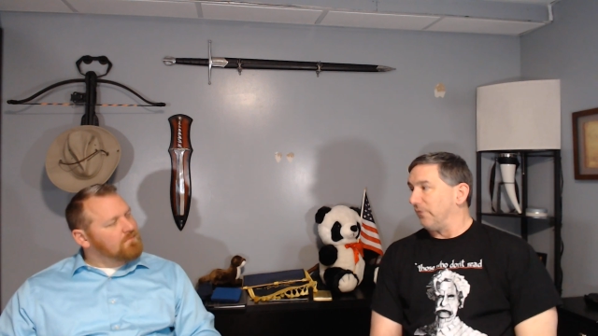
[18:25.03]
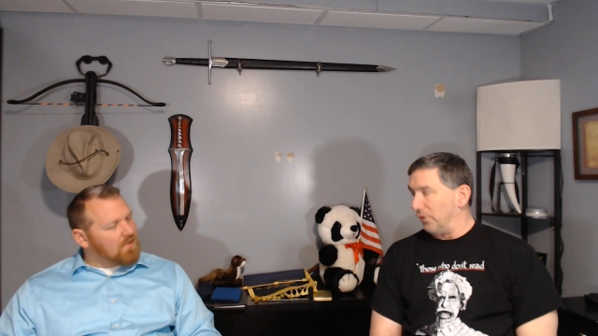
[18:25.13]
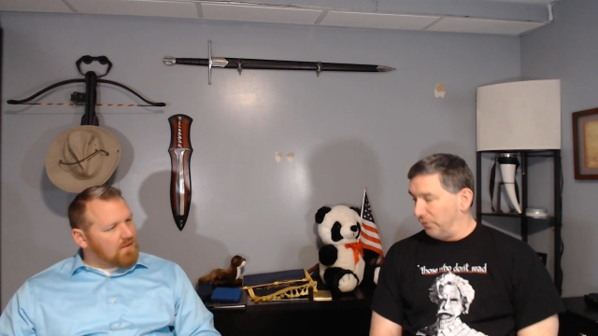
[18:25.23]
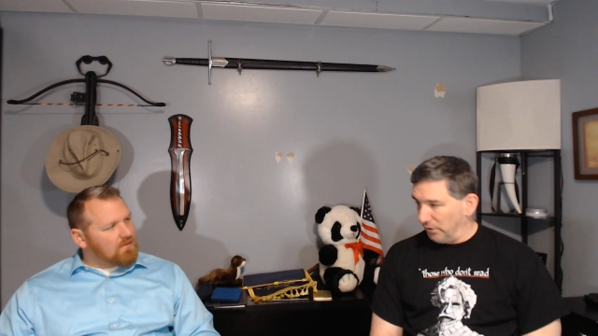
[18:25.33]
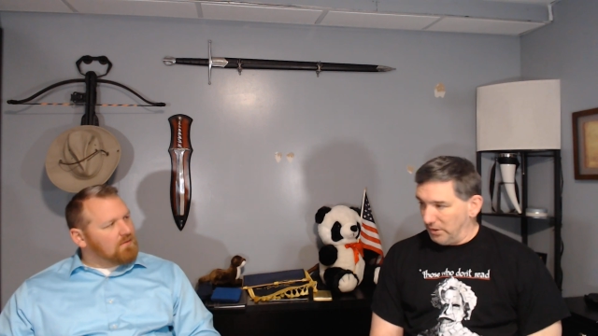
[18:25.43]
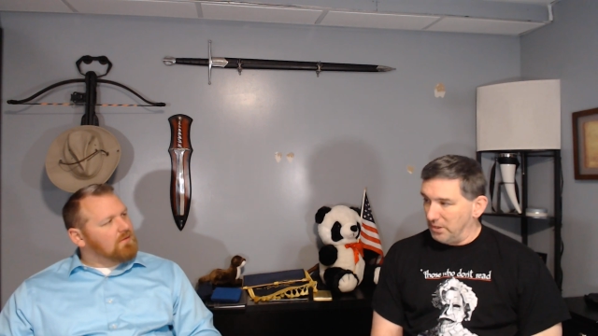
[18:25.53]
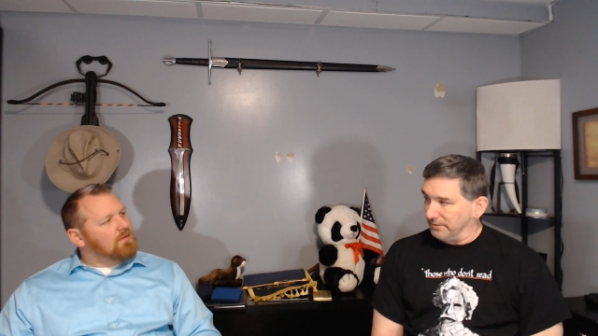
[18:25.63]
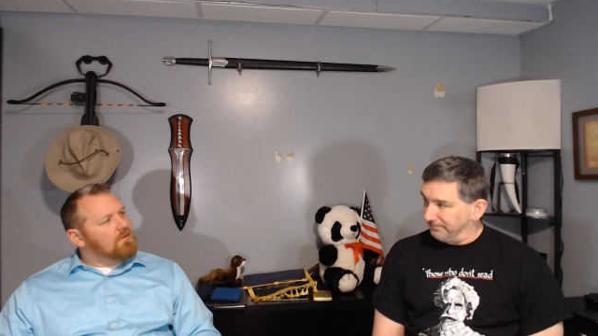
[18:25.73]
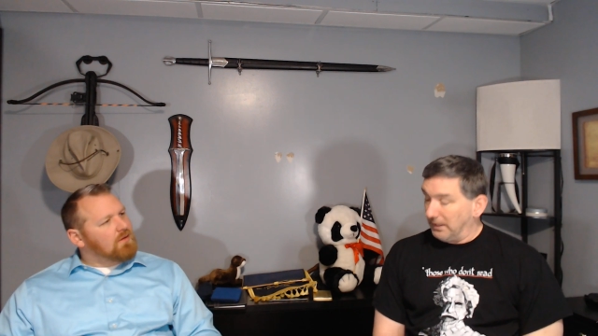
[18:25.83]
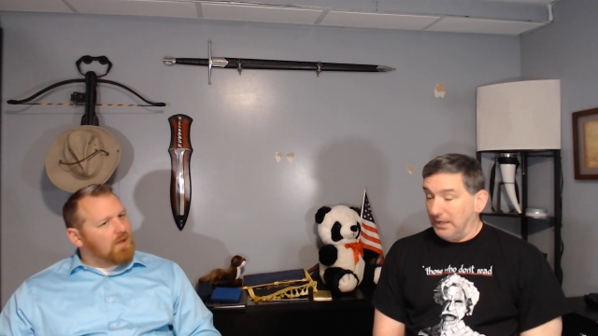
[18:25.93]
Speaker 1: farther along,
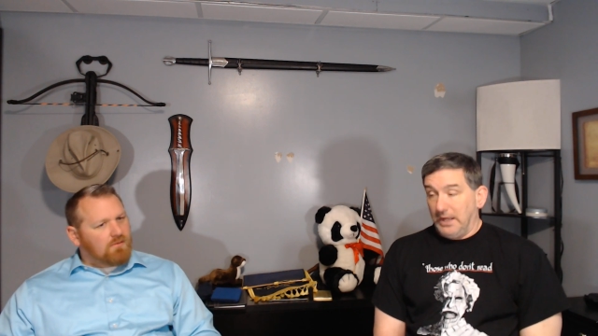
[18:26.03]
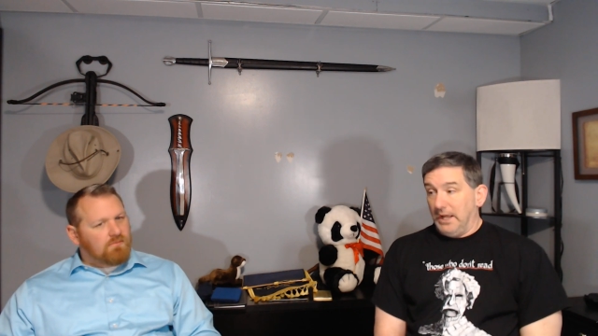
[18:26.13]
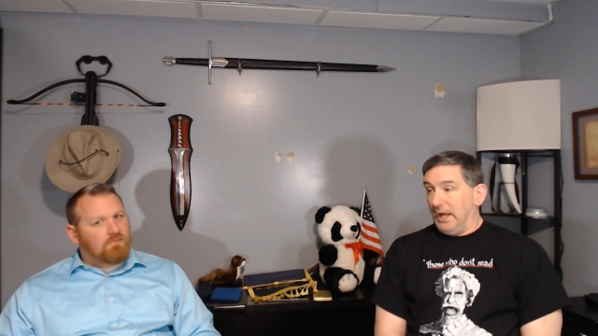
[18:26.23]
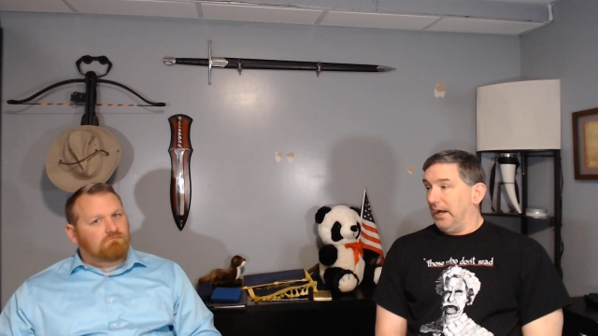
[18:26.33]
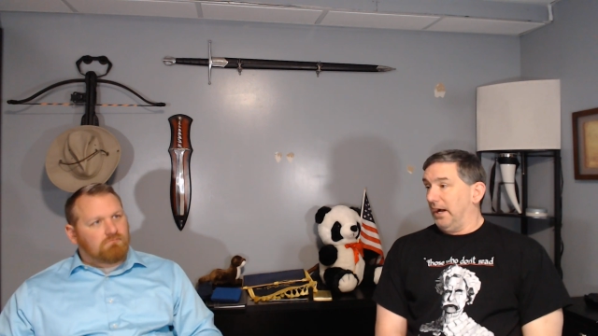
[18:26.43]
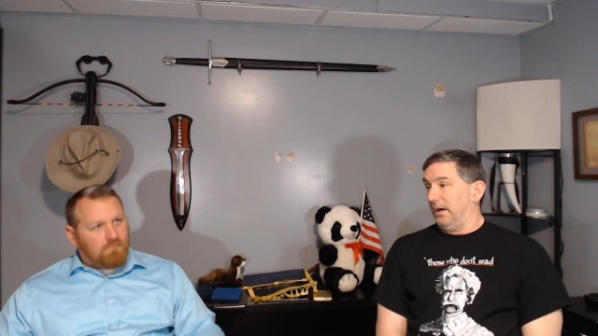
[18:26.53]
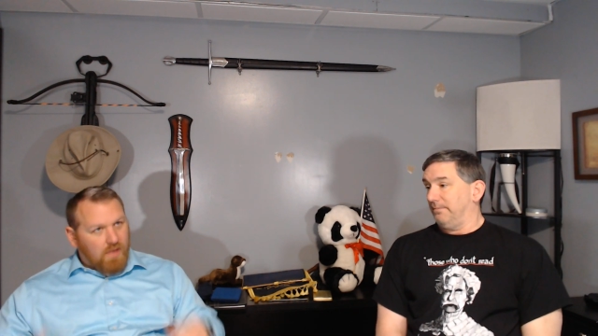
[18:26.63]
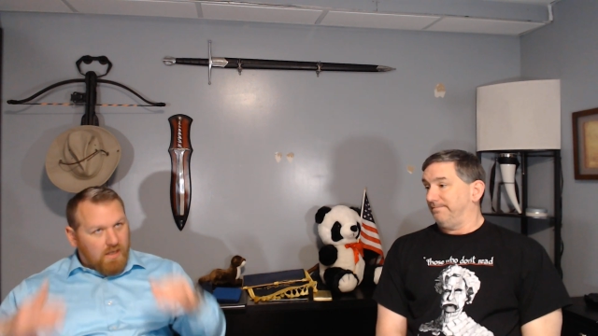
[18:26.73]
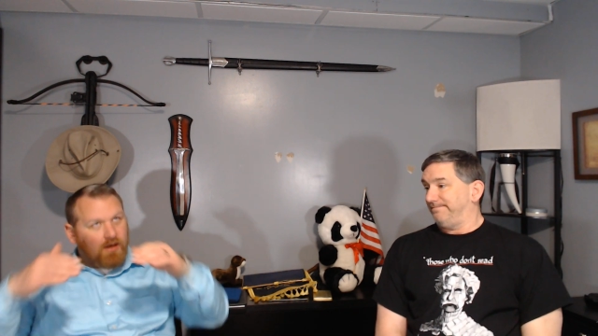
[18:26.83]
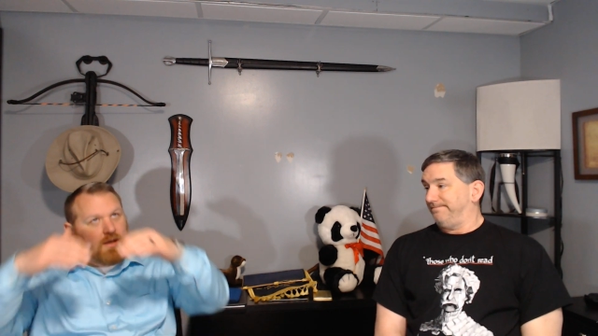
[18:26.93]
and uh,
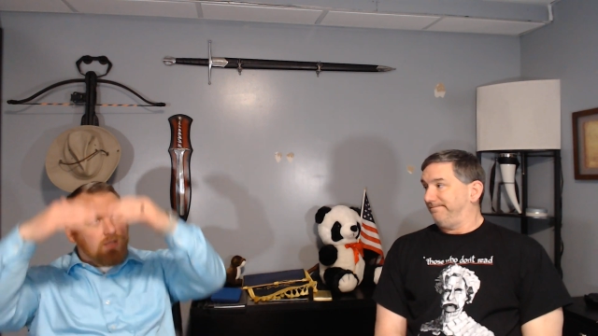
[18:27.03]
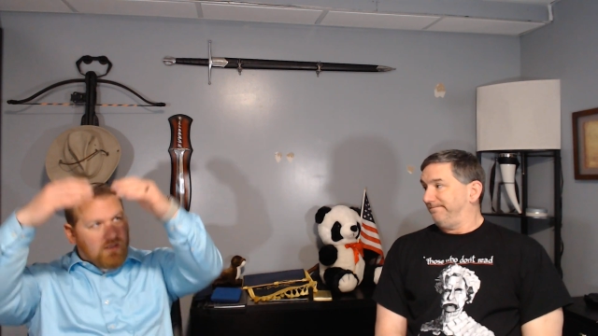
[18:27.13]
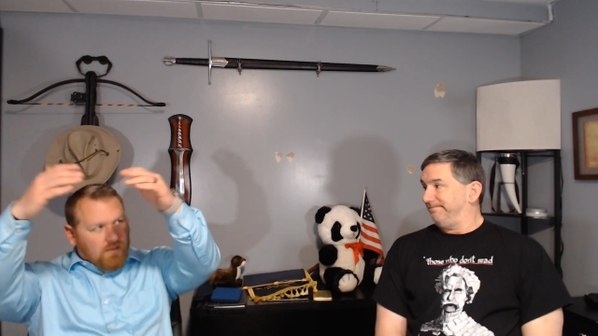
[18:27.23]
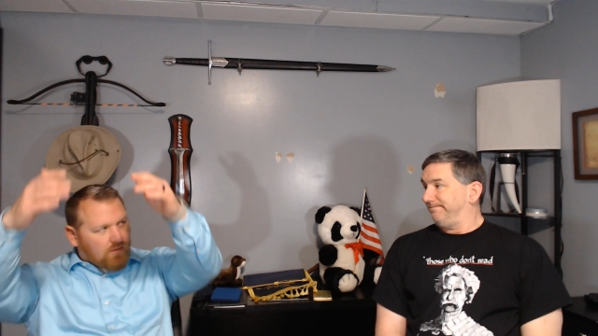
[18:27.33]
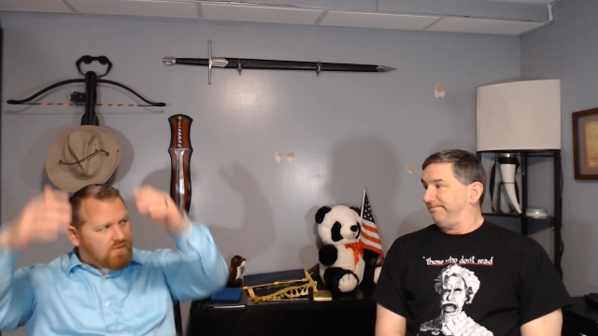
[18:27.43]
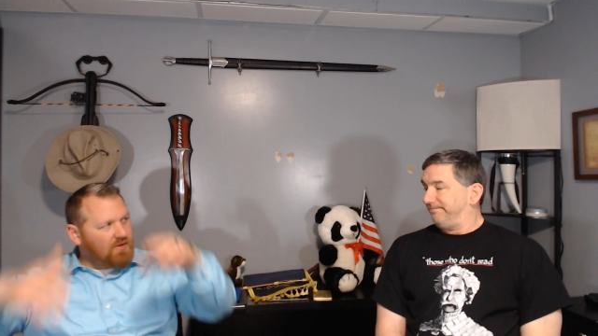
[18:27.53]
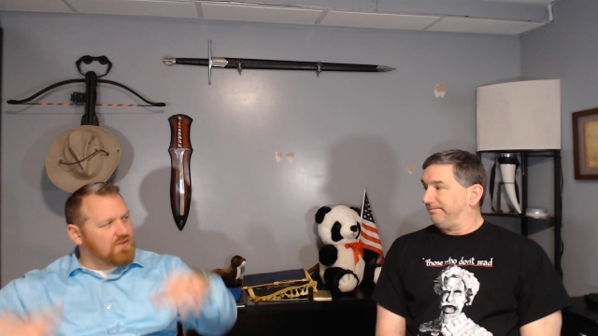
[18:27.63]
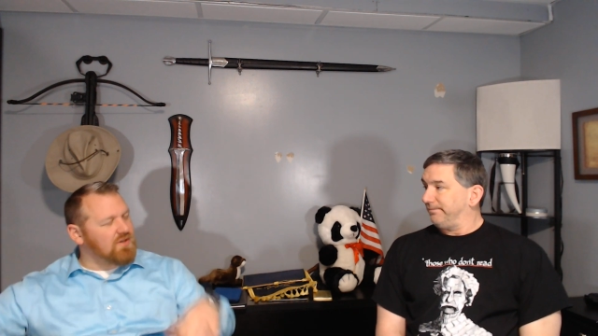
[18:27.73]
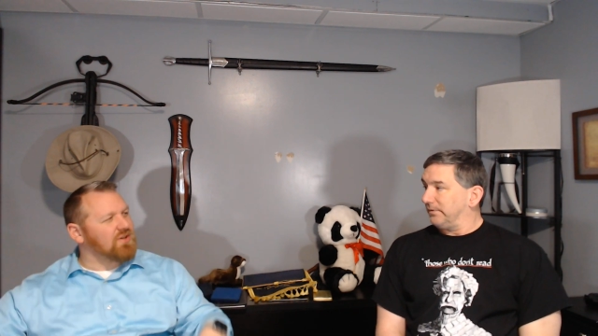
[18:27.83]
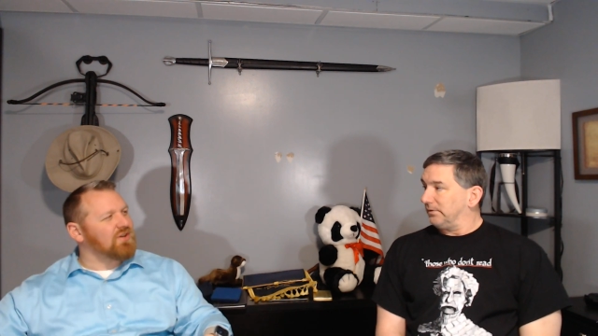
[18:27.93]
make it again closer to
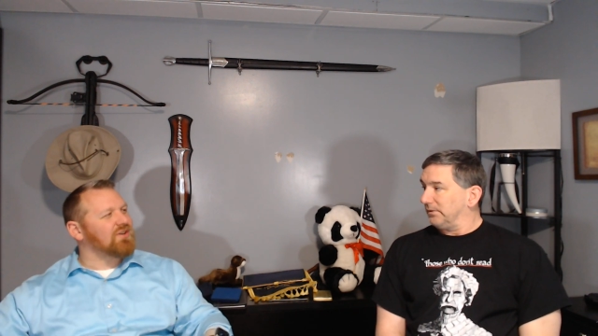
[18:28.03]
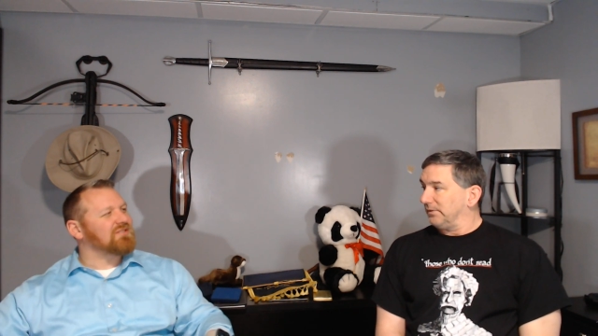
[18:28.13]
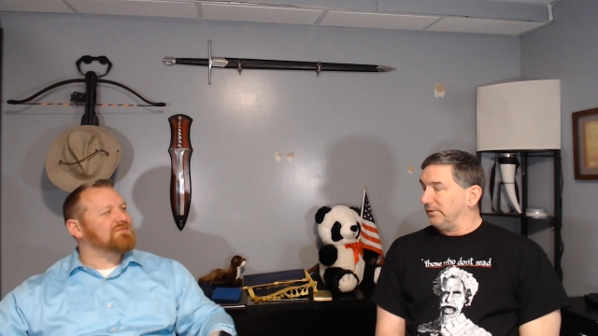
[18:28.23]
Tokyo.